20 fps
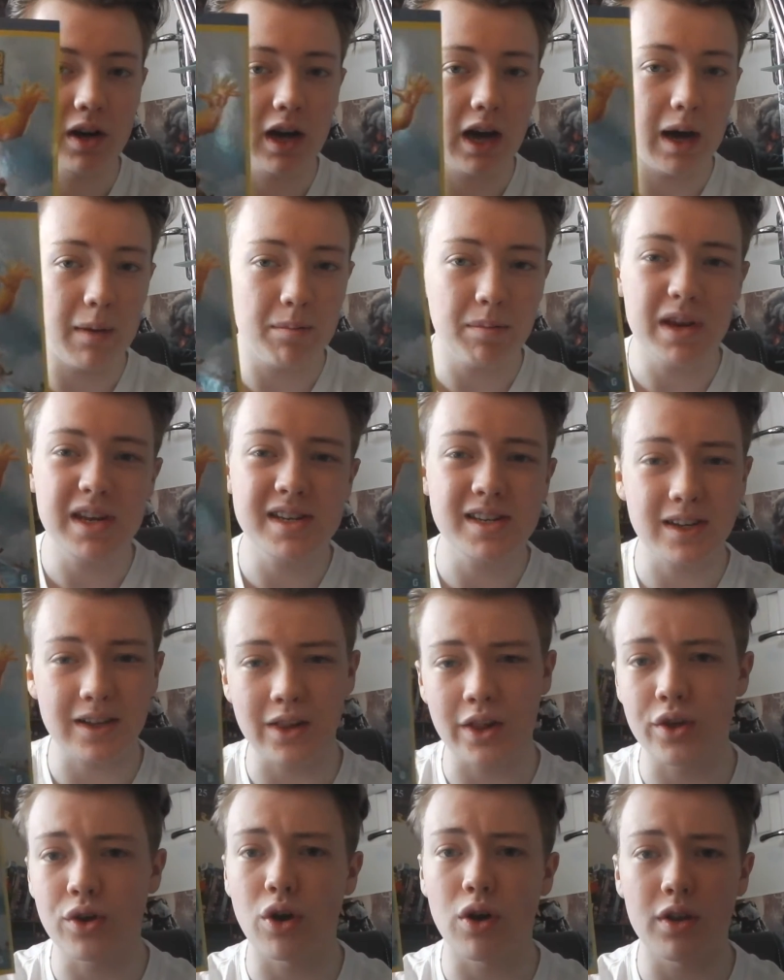I
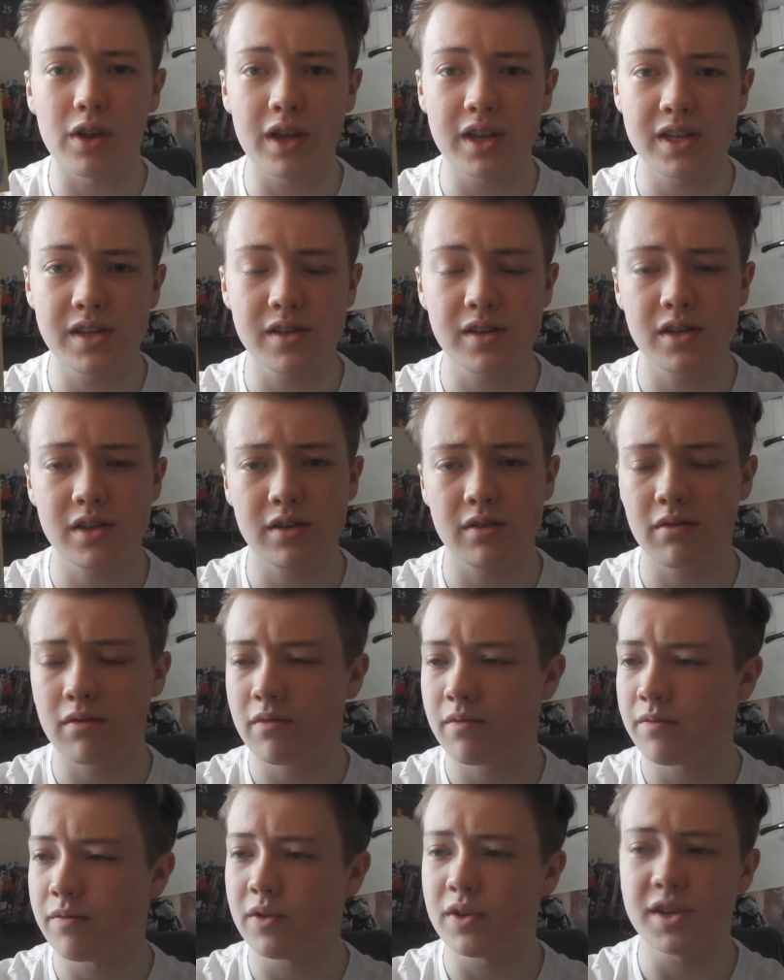basically got this
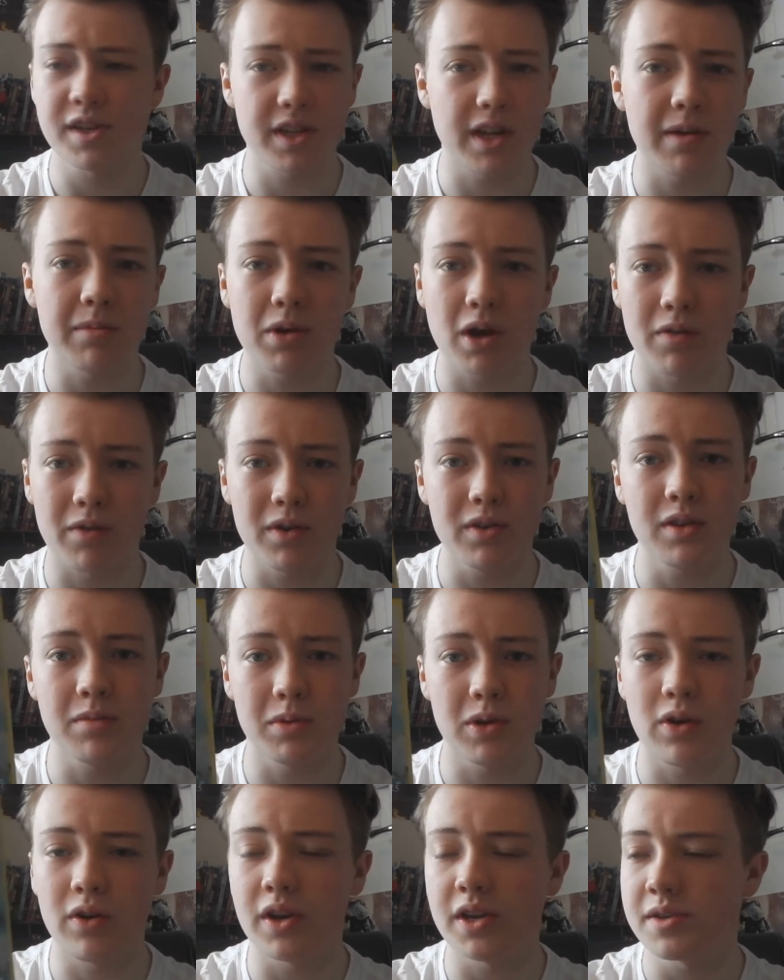for the slipcover, to be
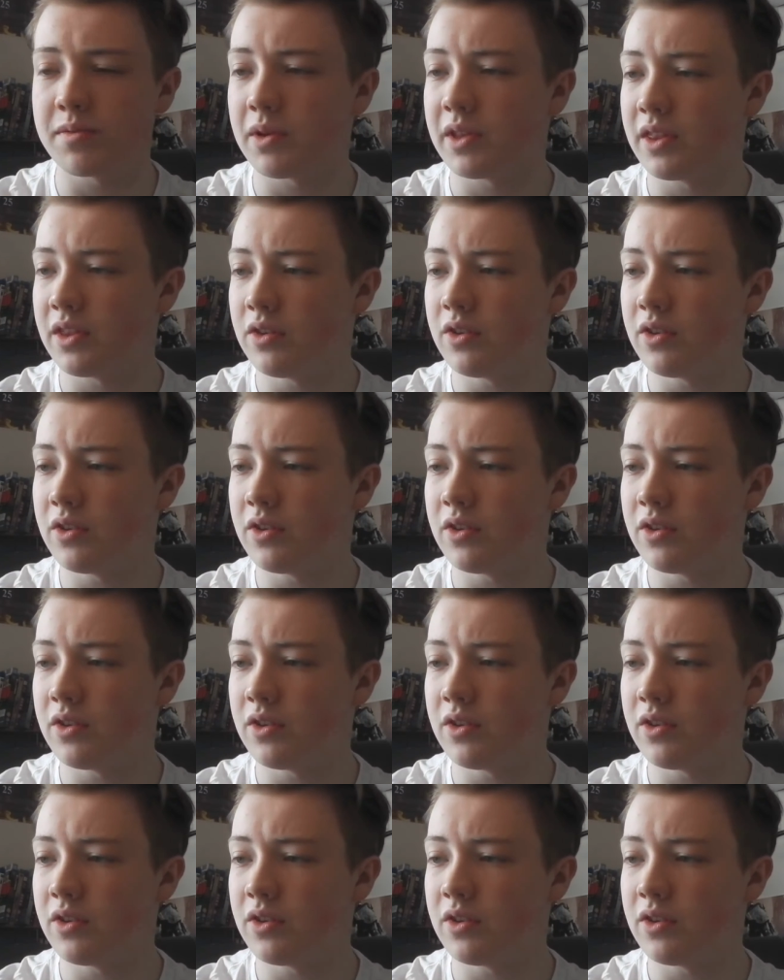honest with you.